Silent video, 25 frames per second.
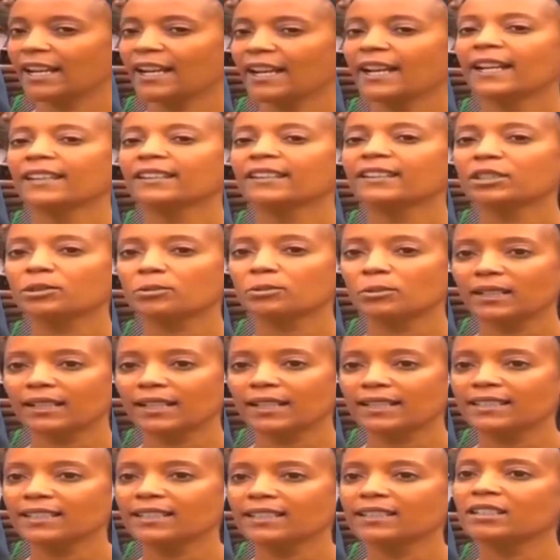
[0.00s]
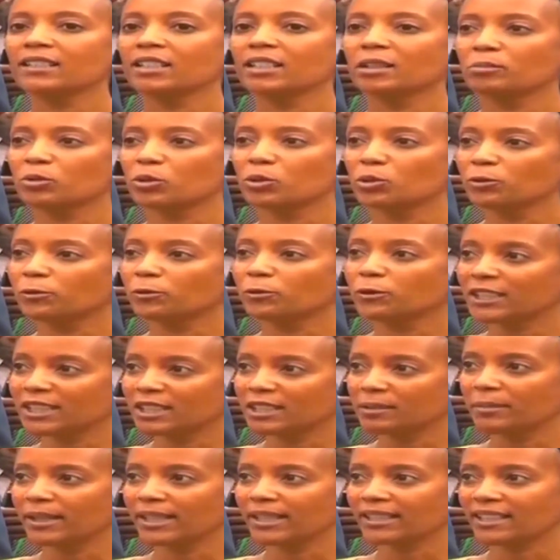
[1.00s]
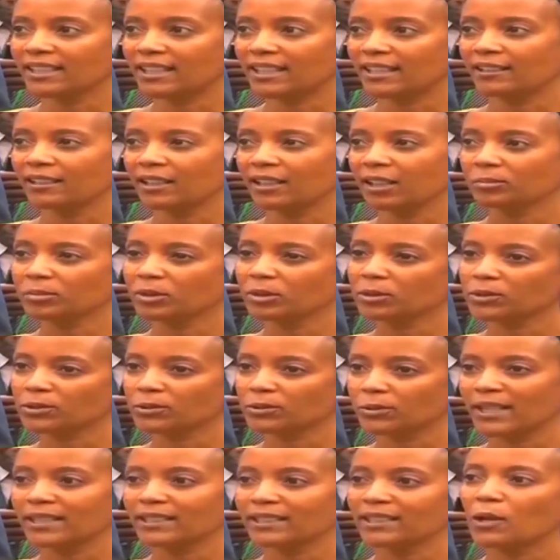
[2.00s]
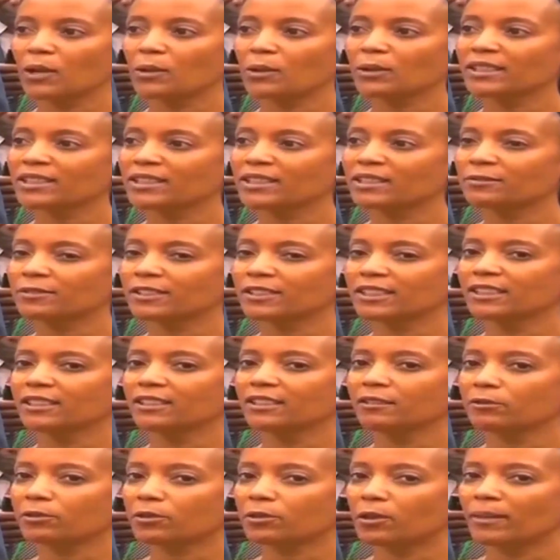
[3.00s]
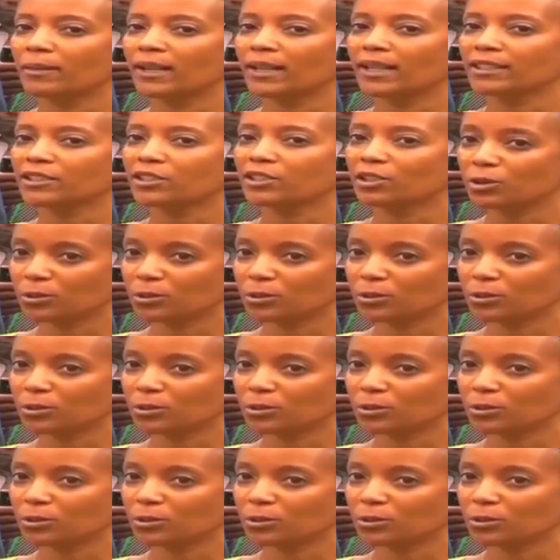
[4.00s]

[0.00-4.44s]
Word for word: And this will assist him to feed better because right now he's feeding from a